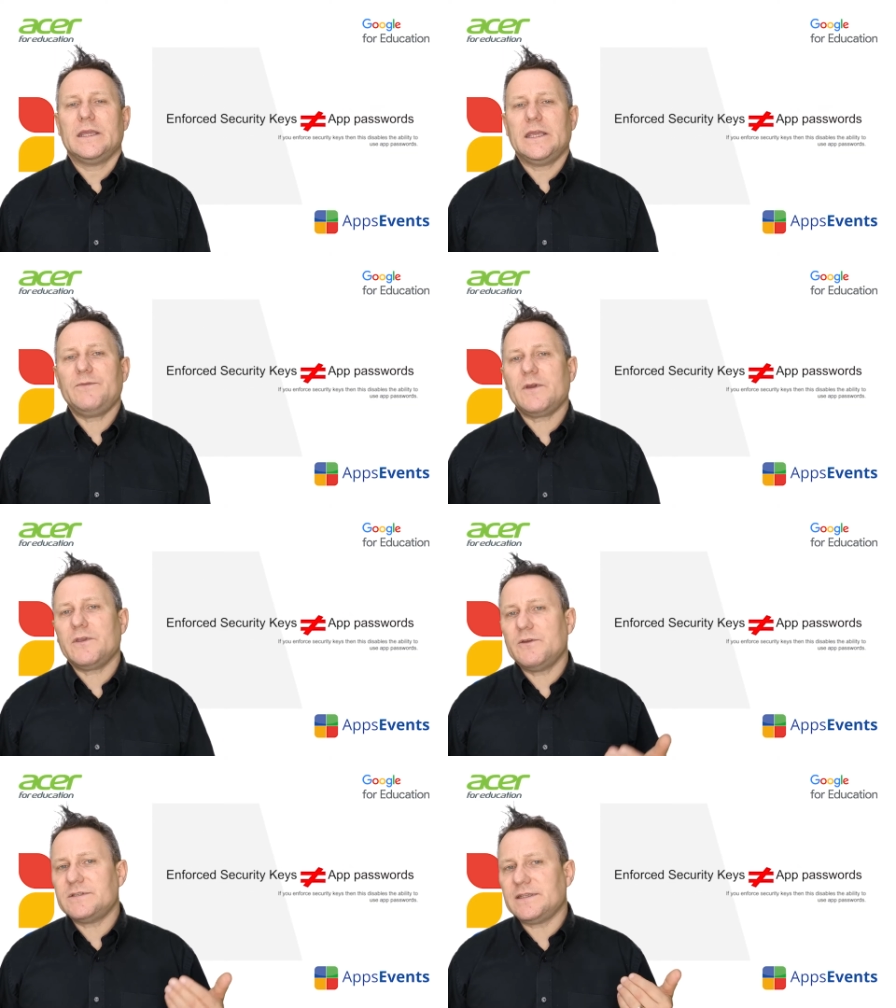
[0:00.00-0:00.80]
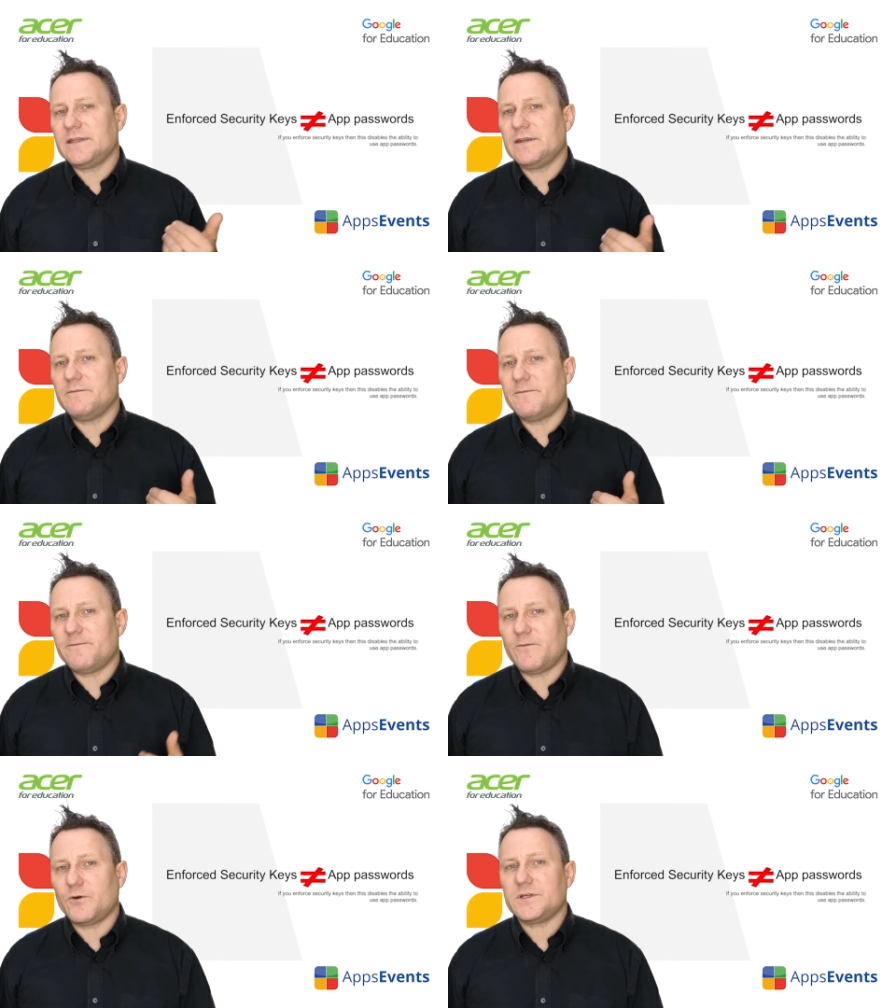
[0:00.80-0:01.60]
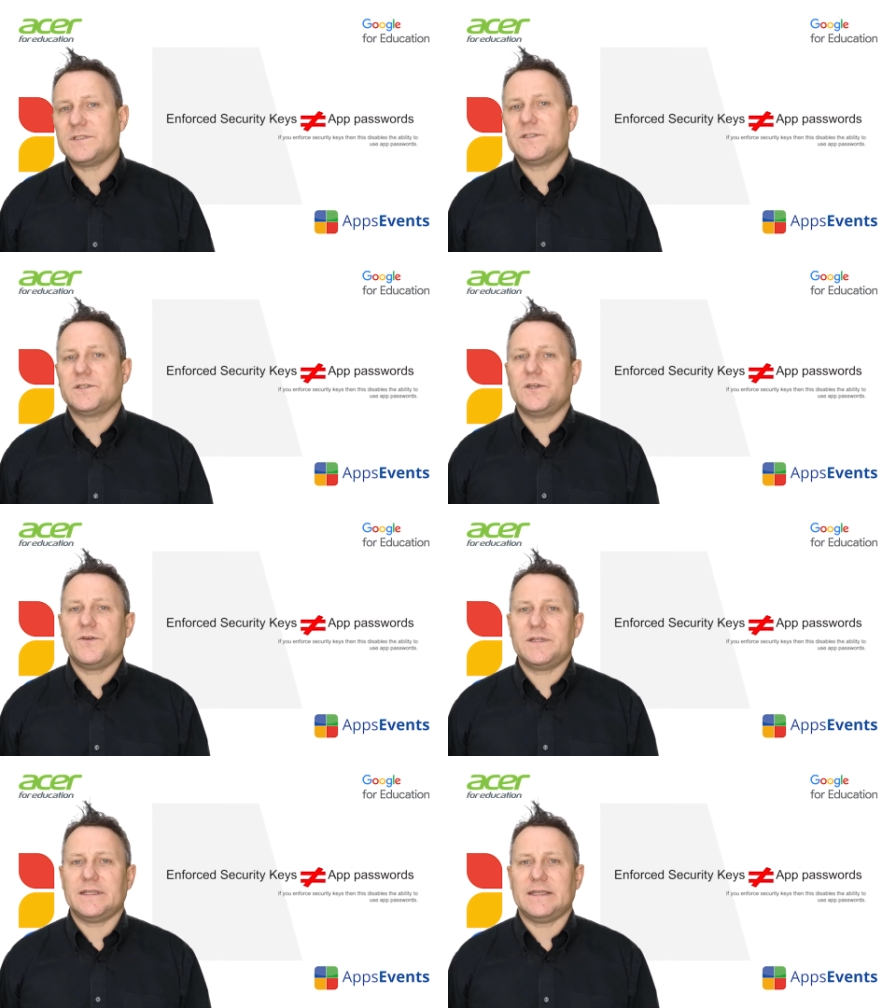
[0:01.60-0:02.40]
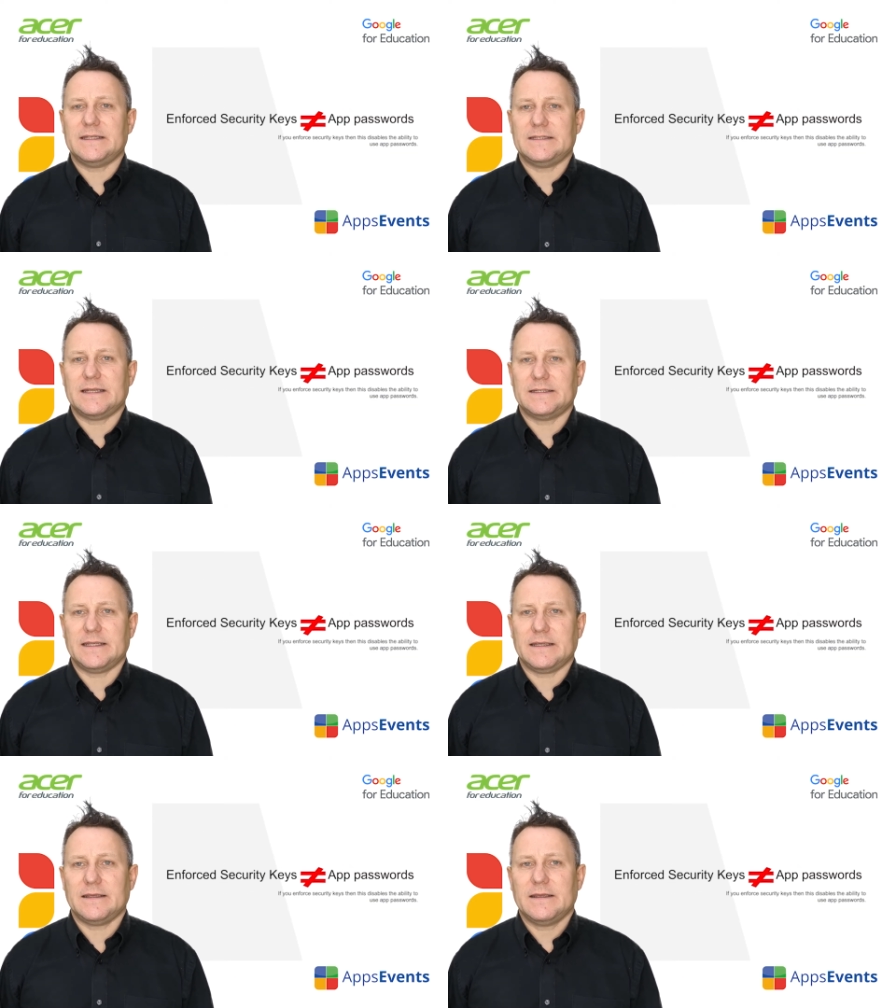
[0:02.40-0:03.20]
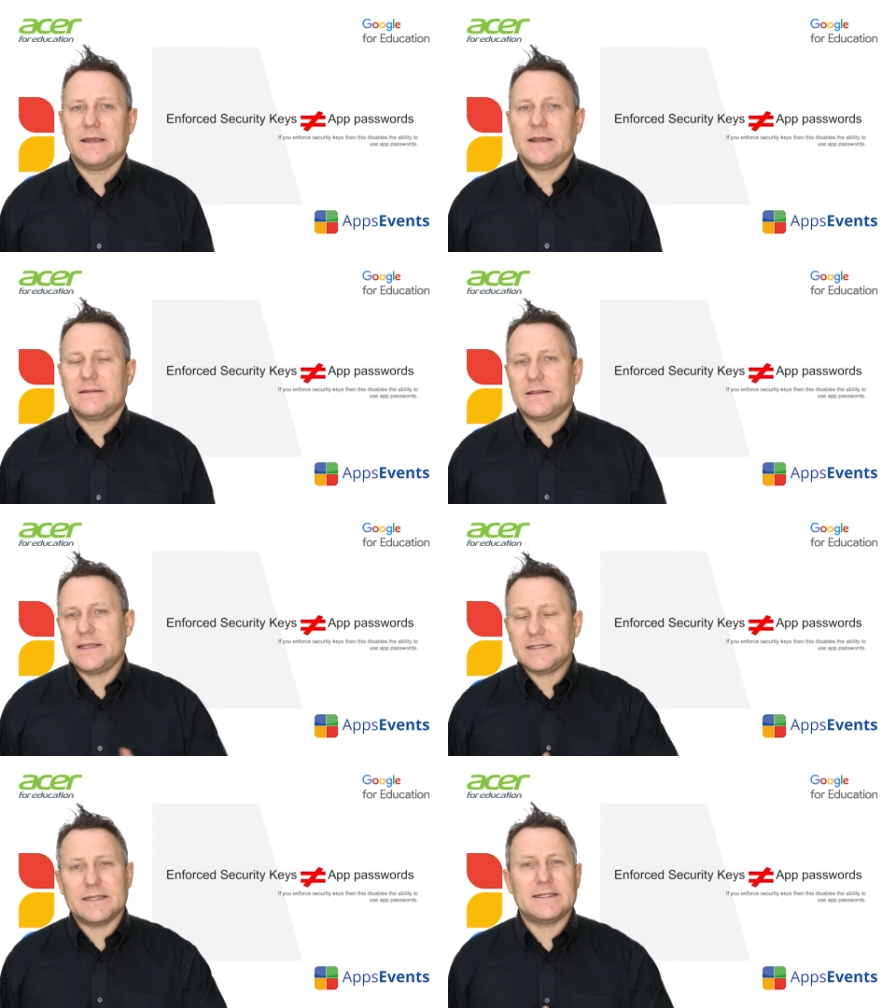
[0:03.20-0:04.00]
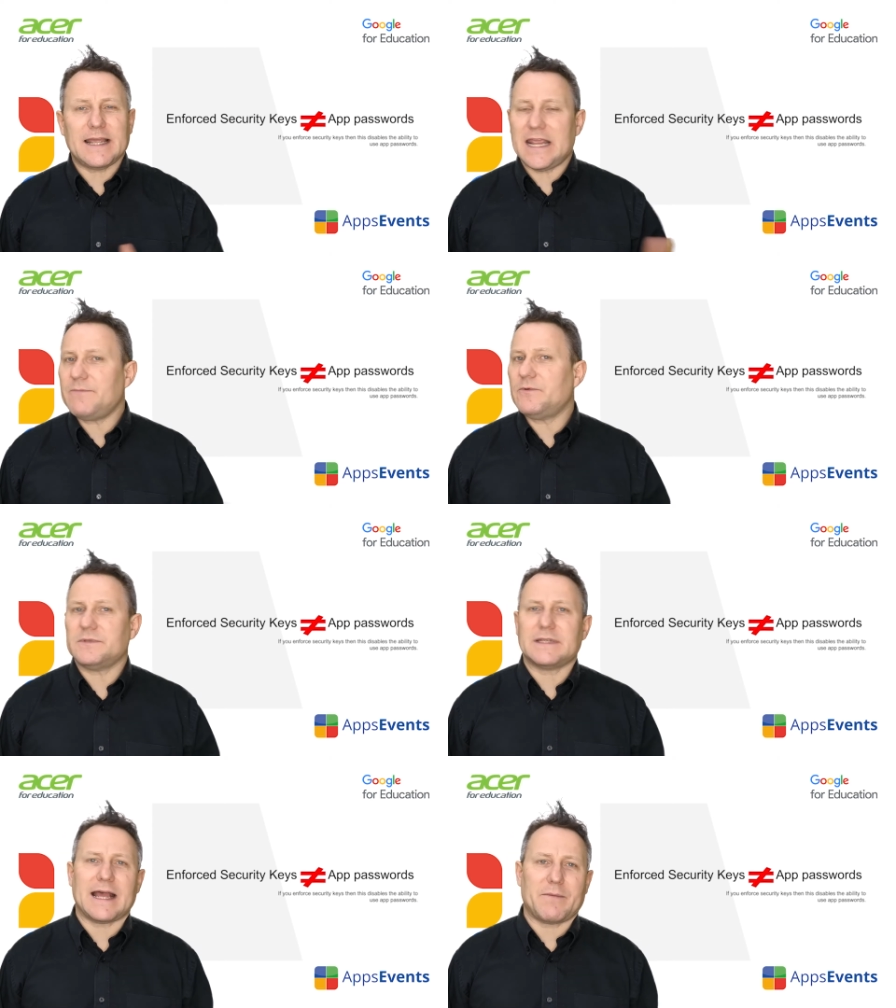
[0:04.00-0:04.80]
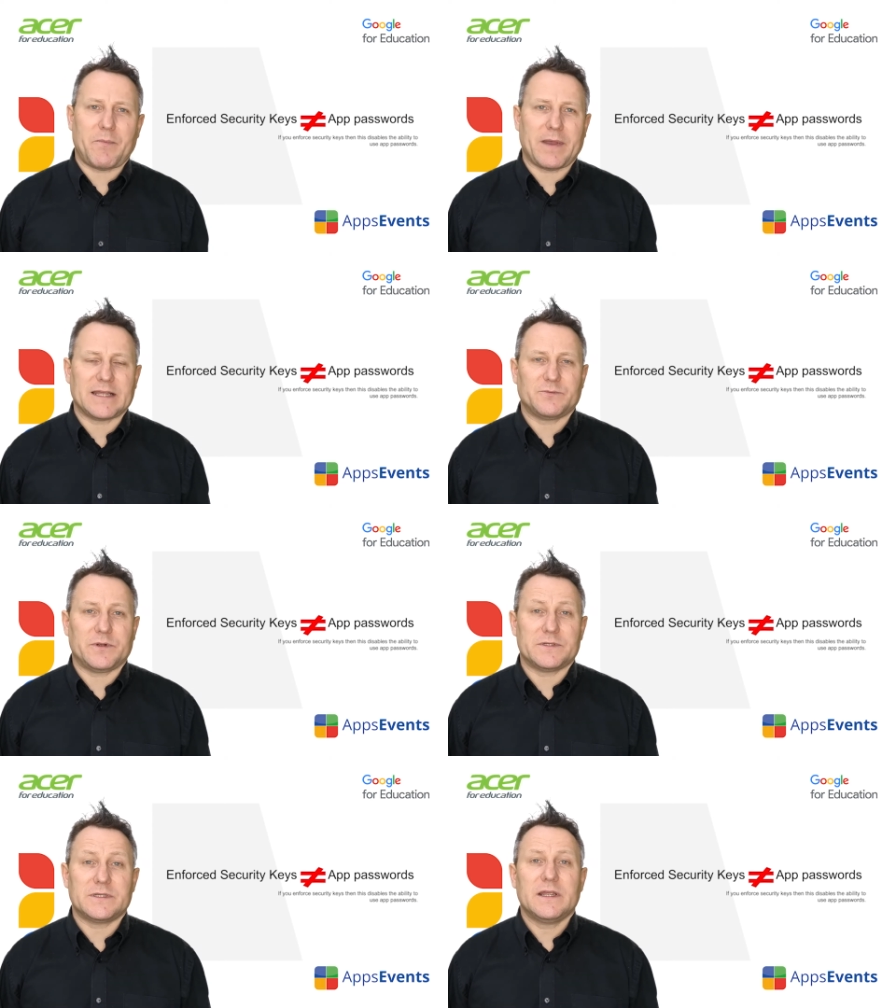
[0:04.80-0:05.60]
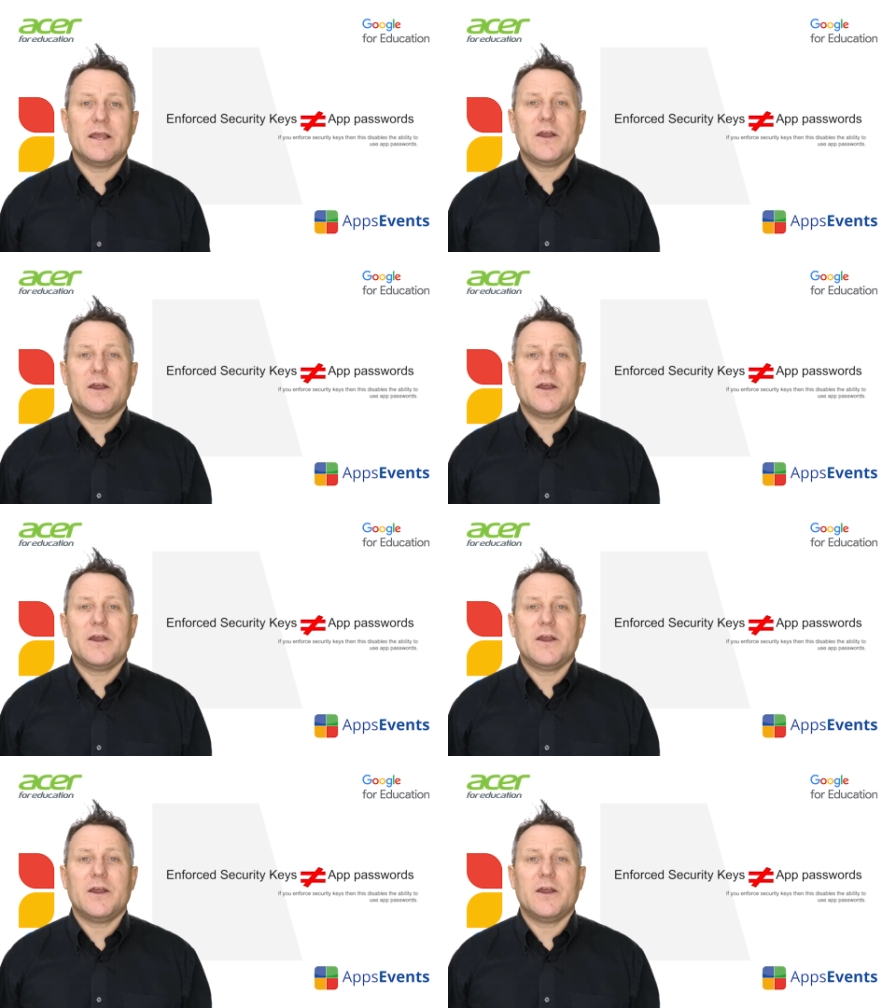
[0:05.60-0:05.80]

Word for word: If you're using the enforced security keys setting, then this disables app passwords.